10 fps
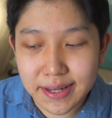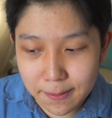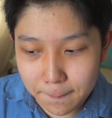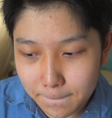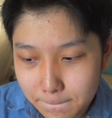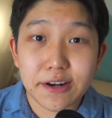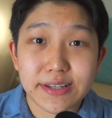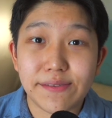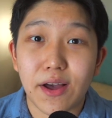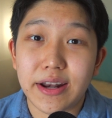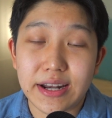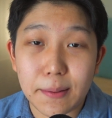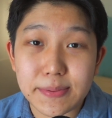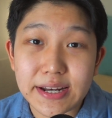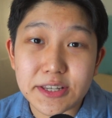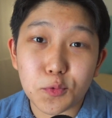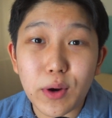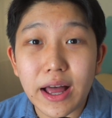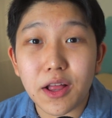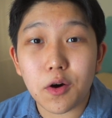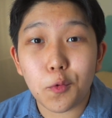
Reminders have gotten an update as well,